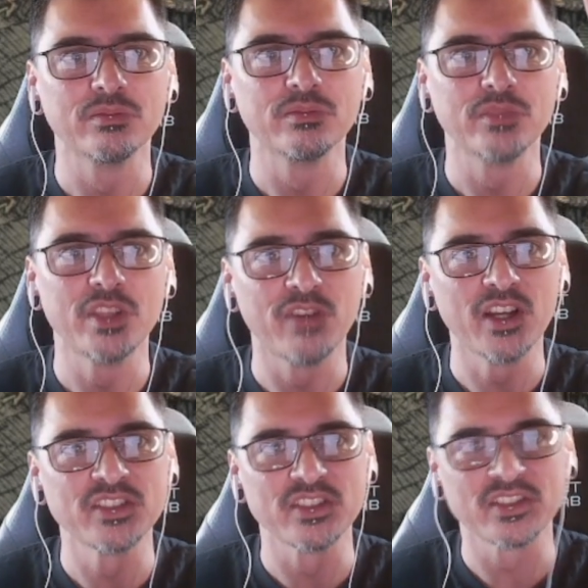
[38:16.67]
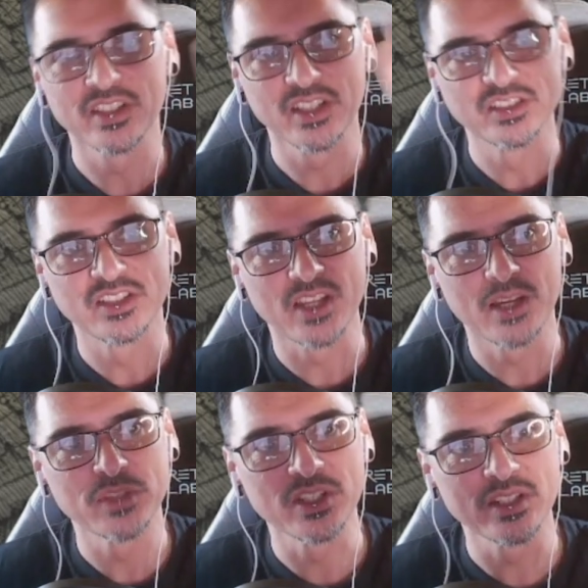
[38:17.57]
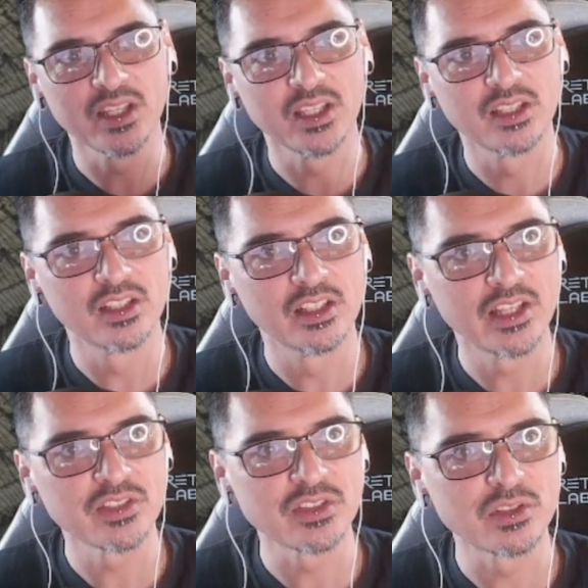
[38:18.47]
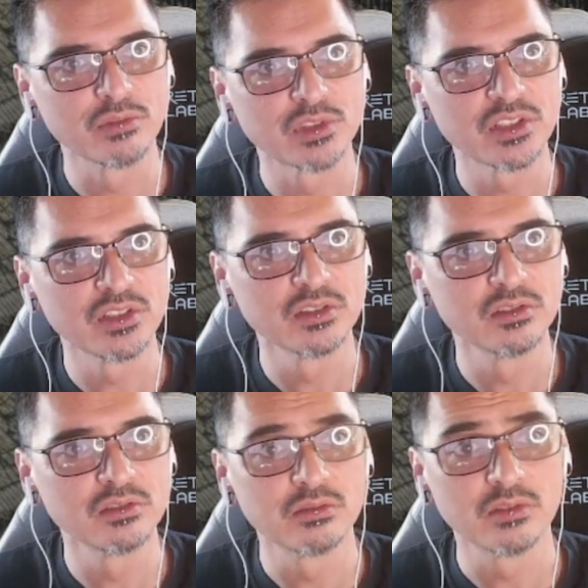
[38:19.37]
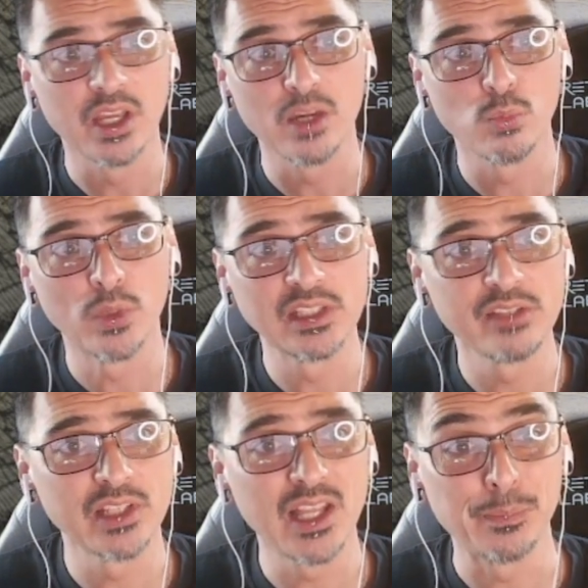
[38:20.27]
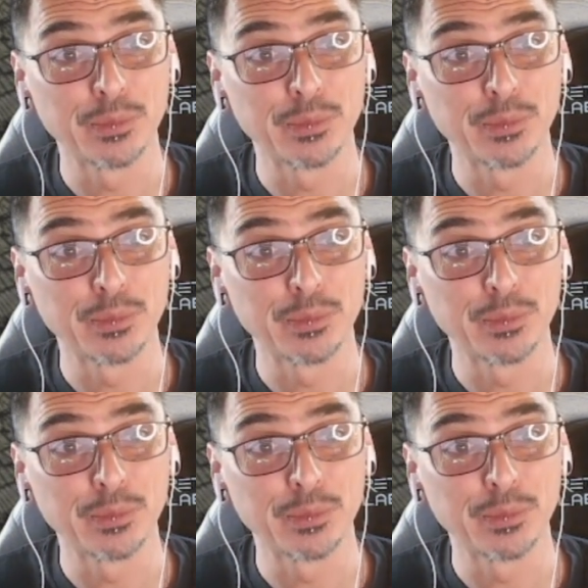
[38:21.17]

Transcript: He finds this thing and disarms it and allows us to return 1 level up.